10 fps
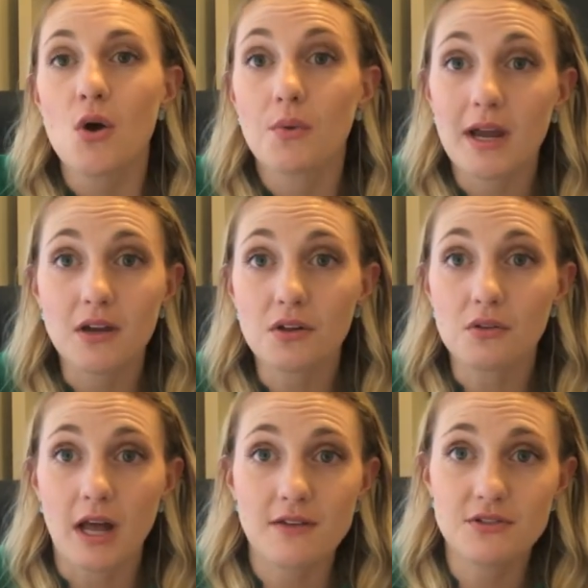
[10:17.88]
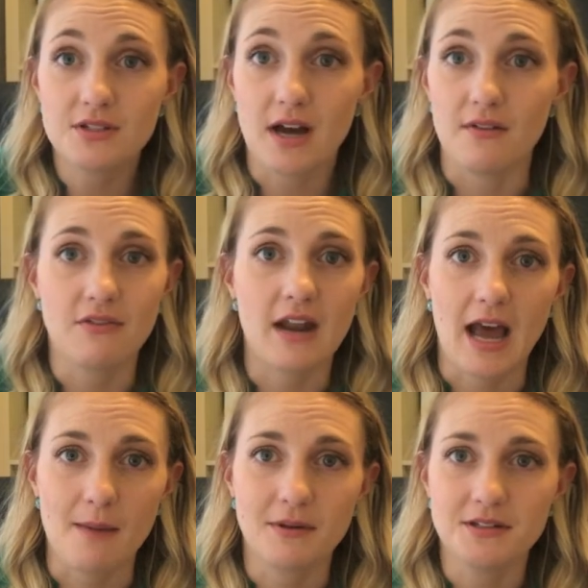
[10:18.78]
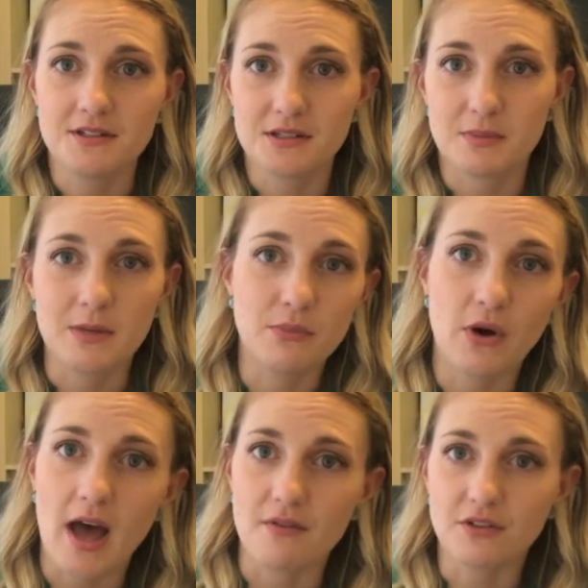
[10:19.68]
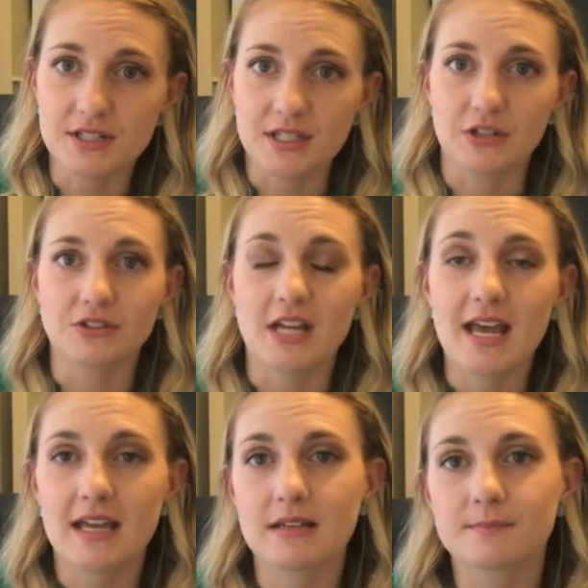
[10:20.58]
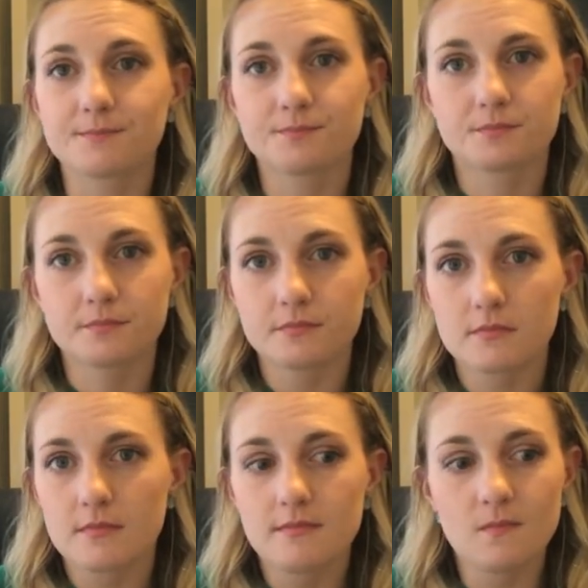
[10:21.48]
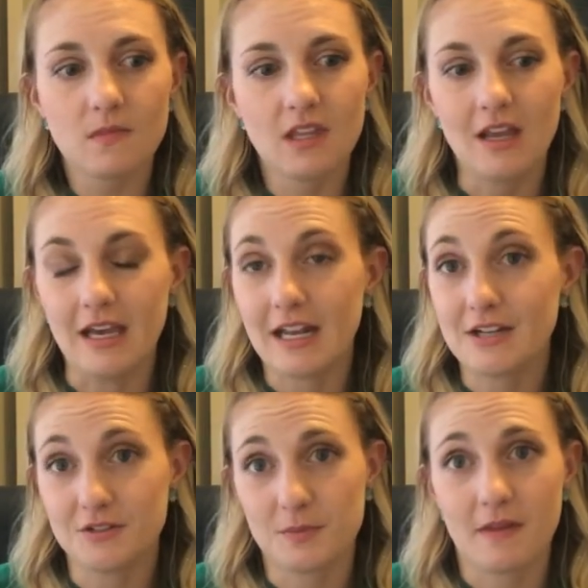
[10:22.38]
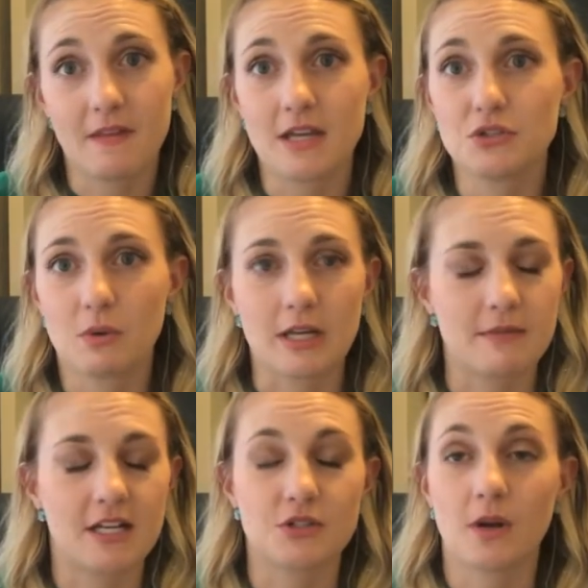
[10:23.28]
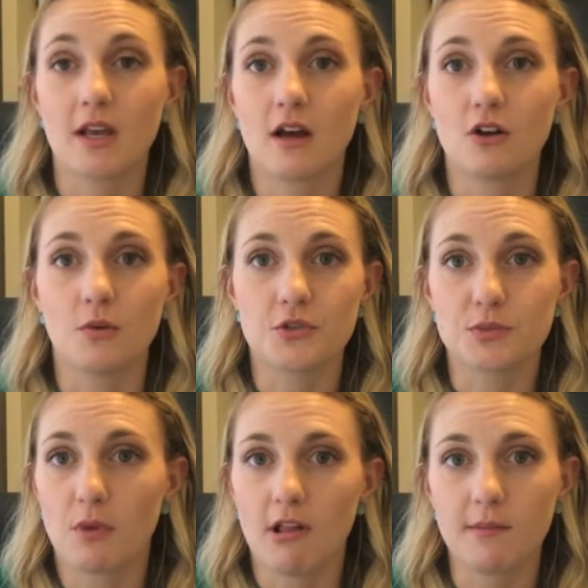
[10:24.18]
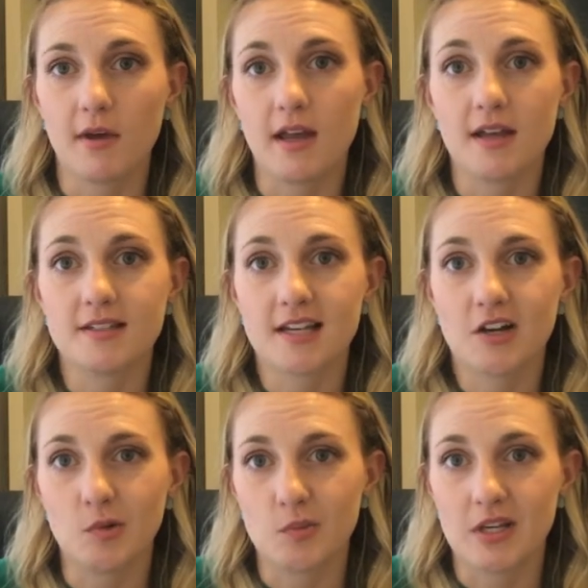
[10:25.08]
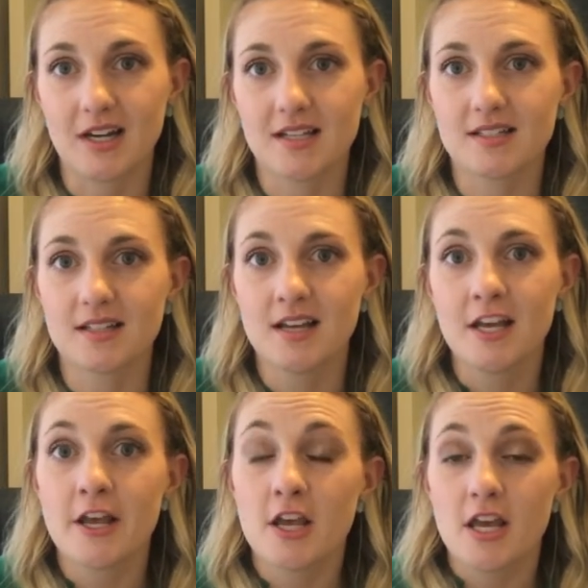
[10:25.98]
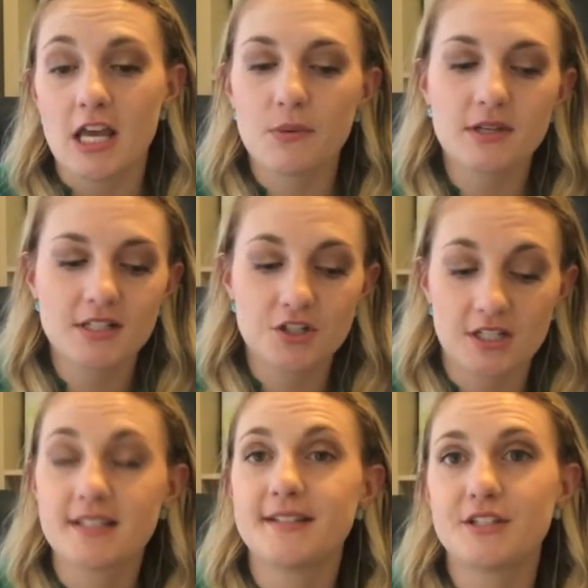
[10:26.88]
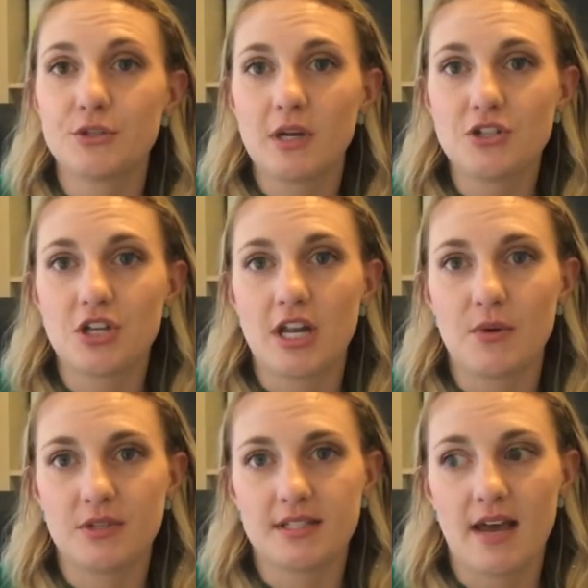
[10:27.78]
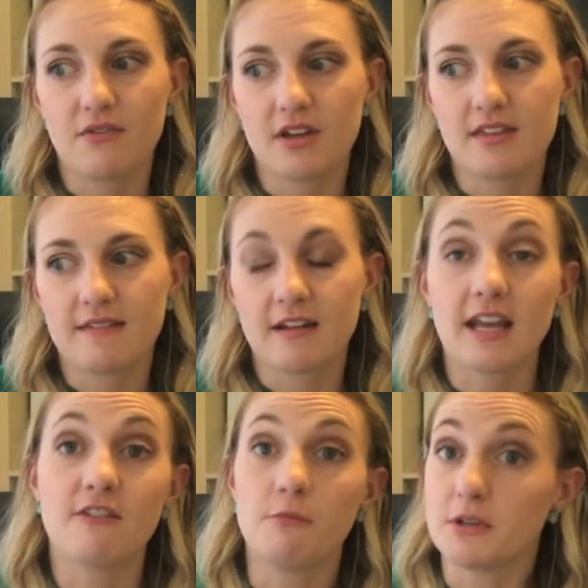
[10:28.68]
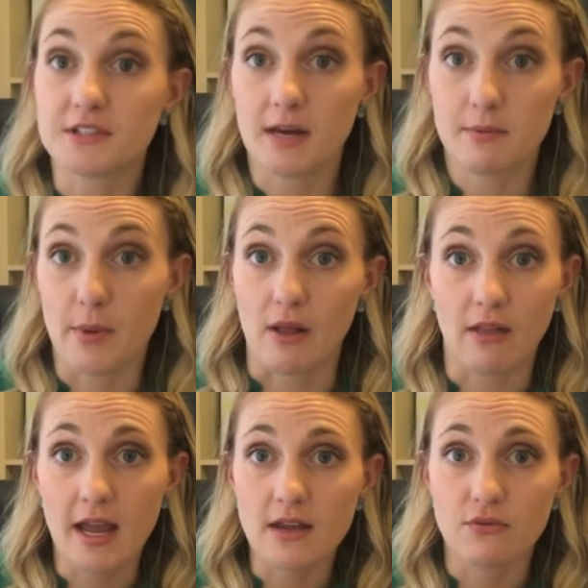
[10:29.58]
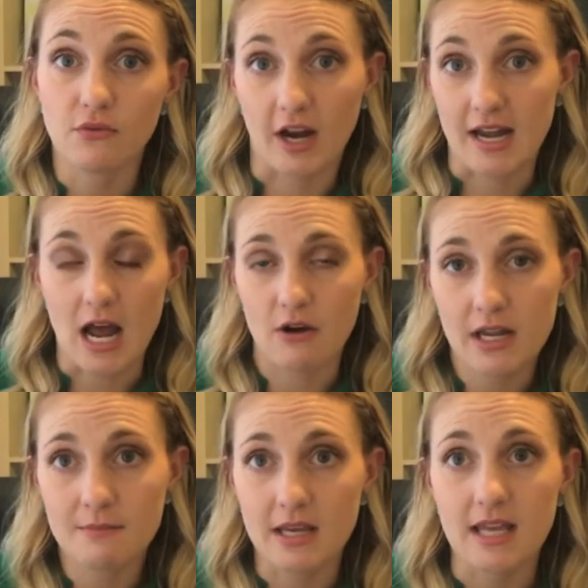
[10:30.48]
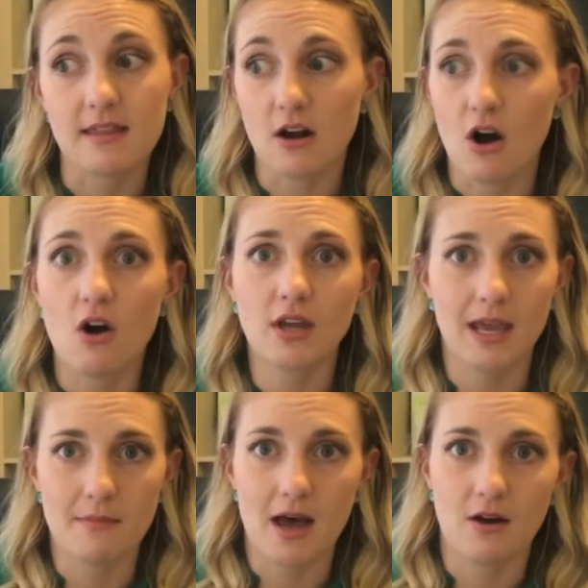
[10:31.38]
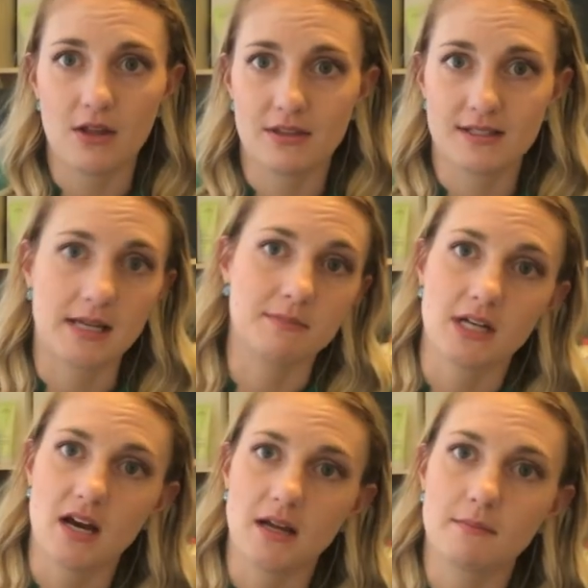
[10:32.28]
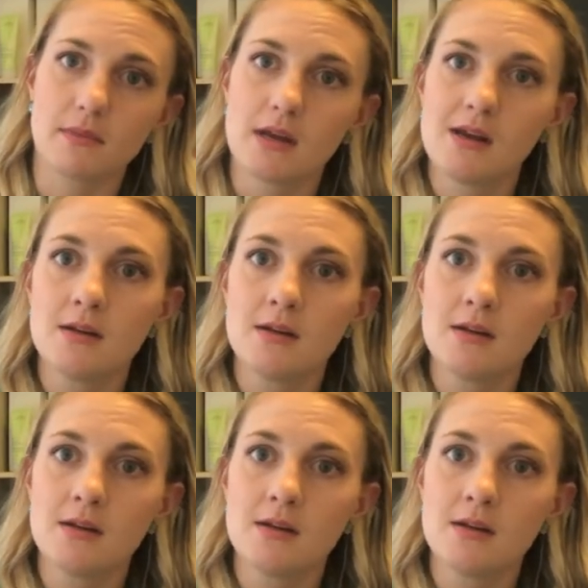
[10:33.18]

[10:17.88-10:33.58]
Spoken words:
regular life stuff that happens to people every single day. And I spent like 20 minutes when I got home just bawling my eyes out, because it wasn't just the situation, it was everything that I have built up about life right now in me that all came out at the same time.